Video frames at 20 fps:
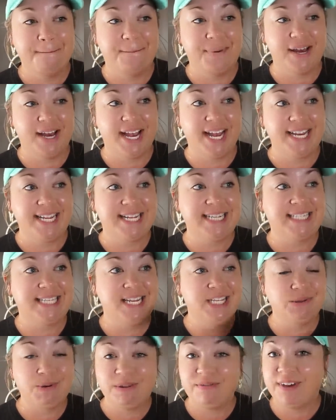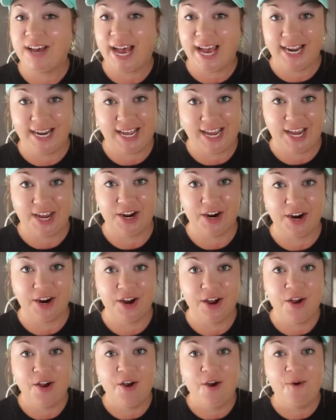But since we've gotten
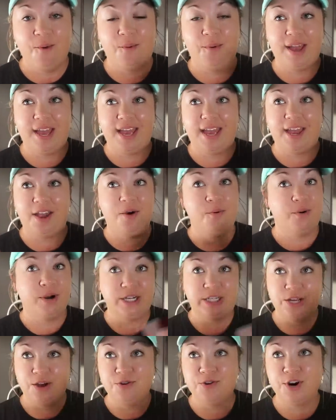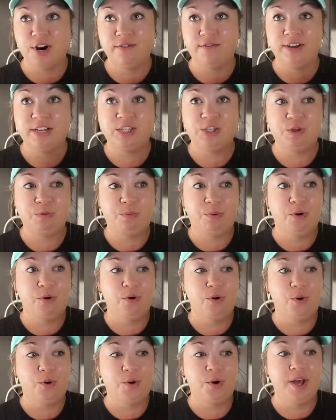here, we were so nervous to
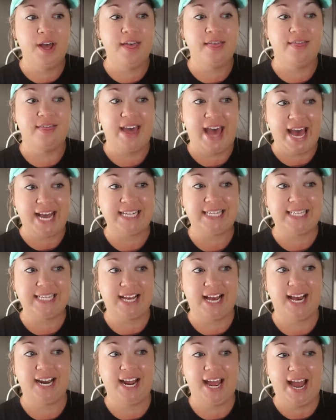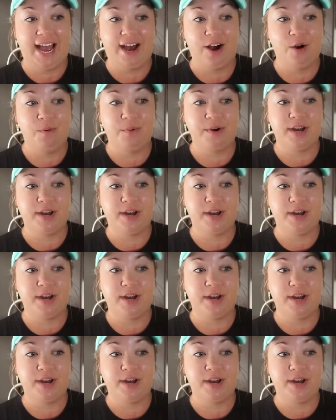pull that slide out